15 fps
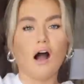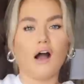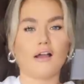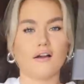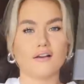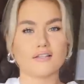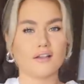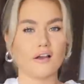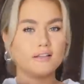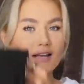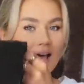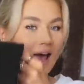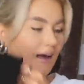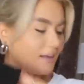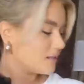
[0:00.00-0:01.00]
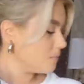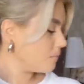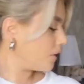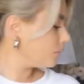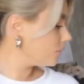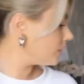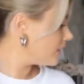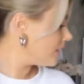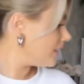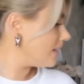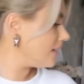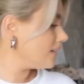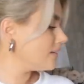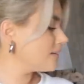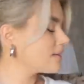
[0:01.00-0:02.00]
I got a size S in both of
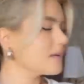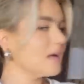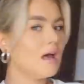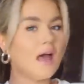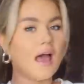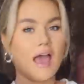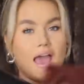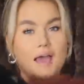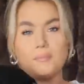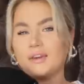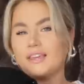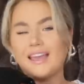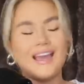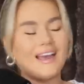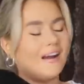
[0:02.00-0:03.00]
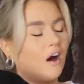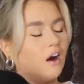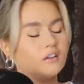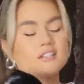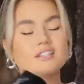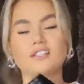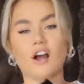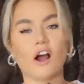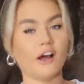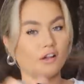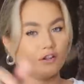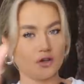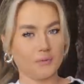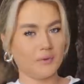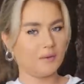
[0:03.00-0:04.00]
these. But again, I'll
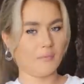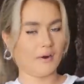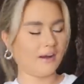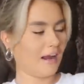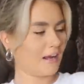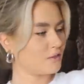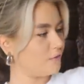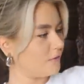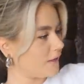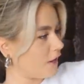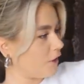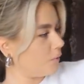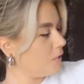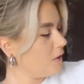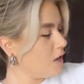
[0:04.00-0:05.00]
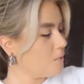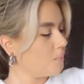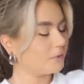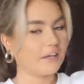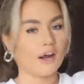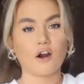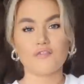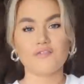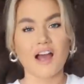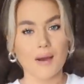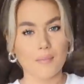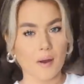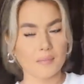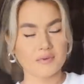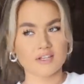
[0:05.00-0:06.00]
style them in my next video. But they are
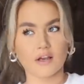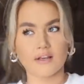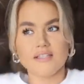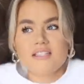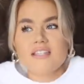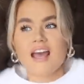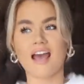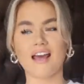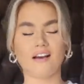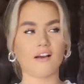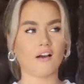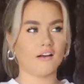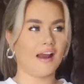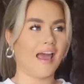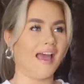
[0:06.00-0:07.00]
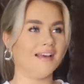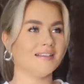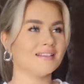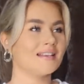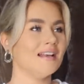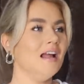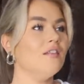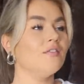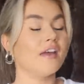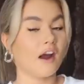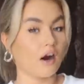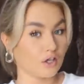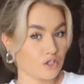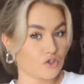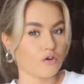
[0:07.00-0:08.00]
fab. I'm a size 10, I got an S. They
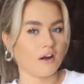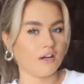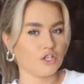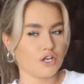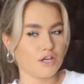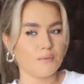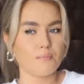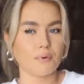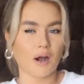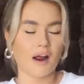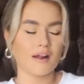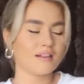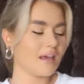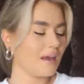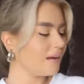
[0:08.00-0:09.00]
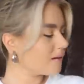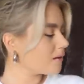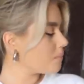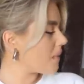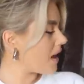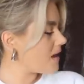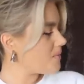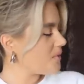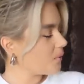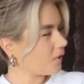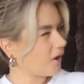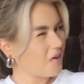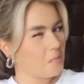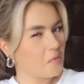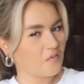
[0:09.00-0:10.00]
are stretchy, but I think maybe would
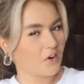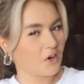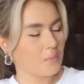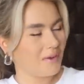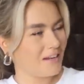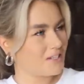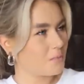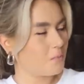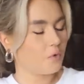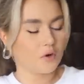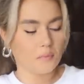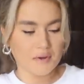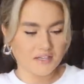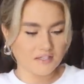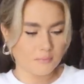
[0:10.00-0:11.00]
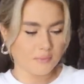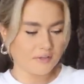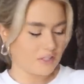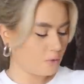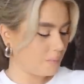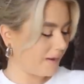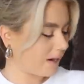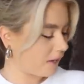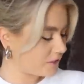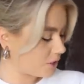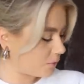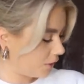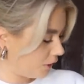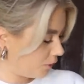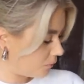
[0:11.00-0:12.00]
I prefer a medium? Would a medium have been too big? I
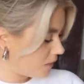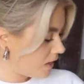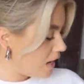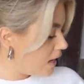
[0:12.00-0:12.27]
don't know.